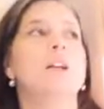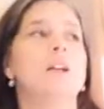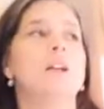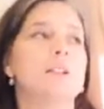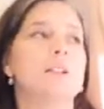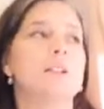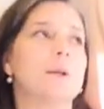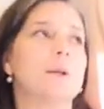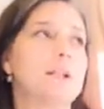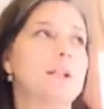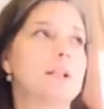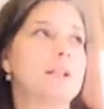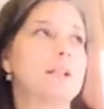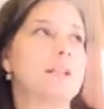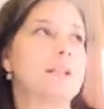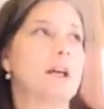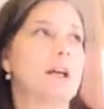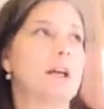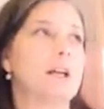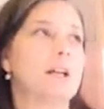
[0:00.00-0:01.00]
So I
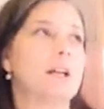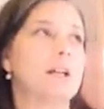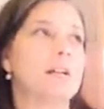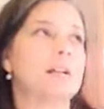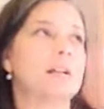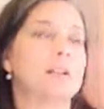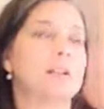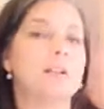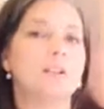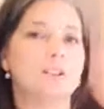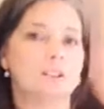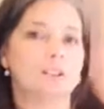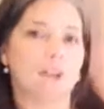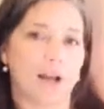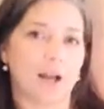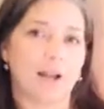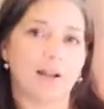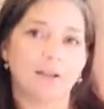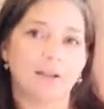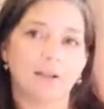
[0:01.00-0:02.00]
just thought, let's
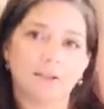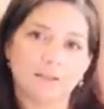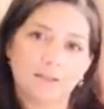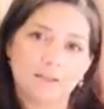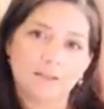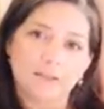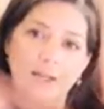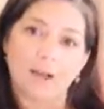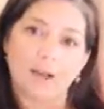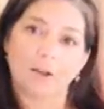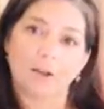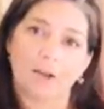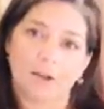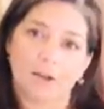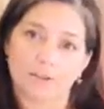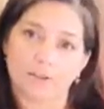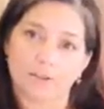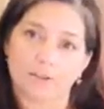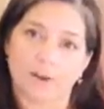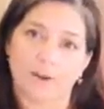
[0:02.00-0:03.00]
try, see how
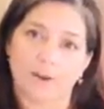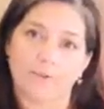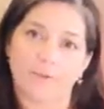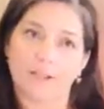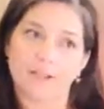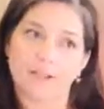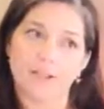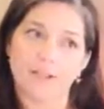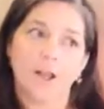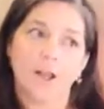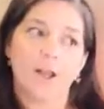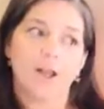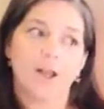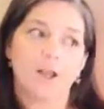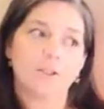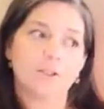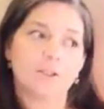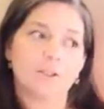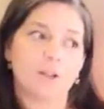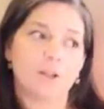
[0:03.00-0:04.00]
long the drive is.
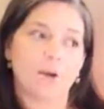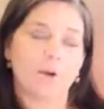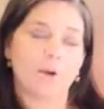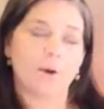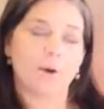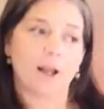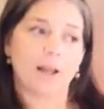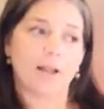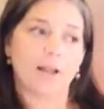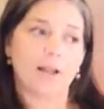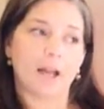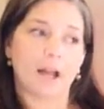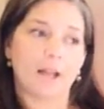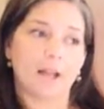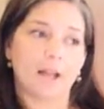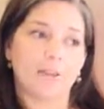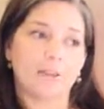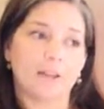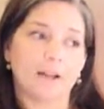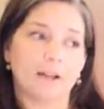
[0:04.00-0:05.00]
So I
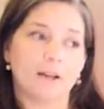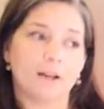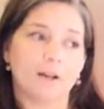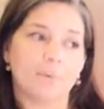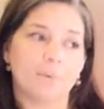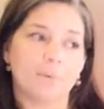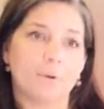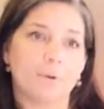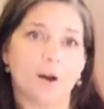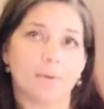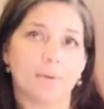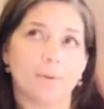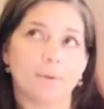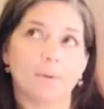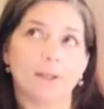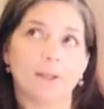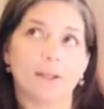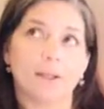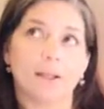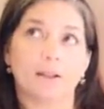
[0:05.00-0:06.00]
got there
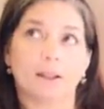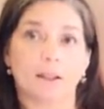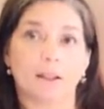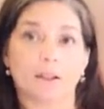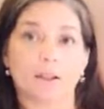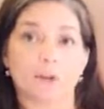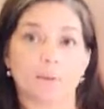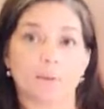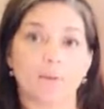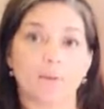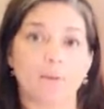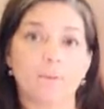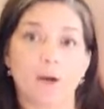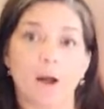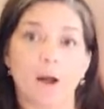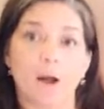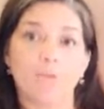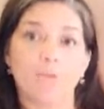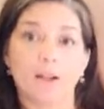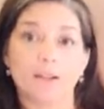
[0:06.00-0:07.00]
probably, I dropped him
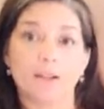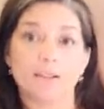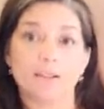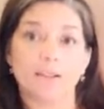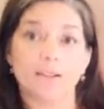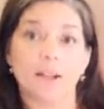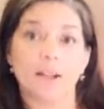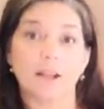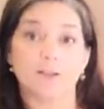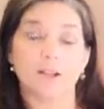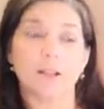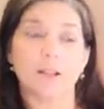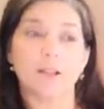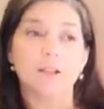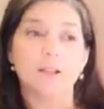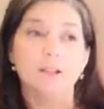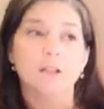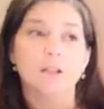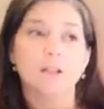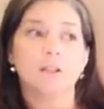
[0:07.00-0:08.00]
off at
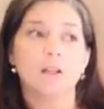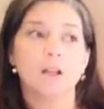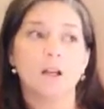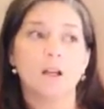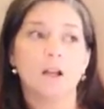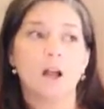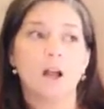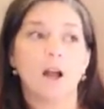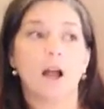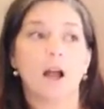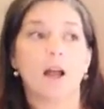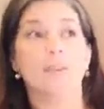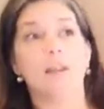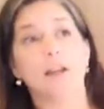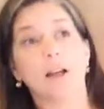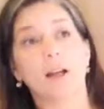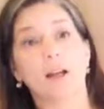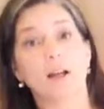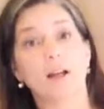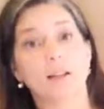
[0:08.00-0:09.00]
7. I
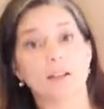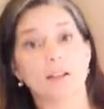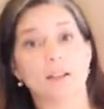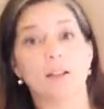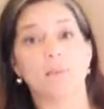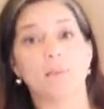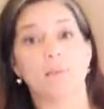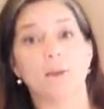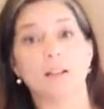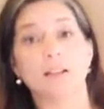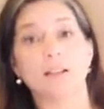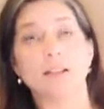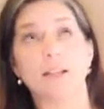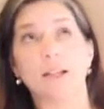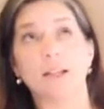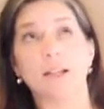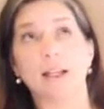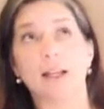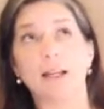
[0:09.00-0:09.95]
think I got to the bins at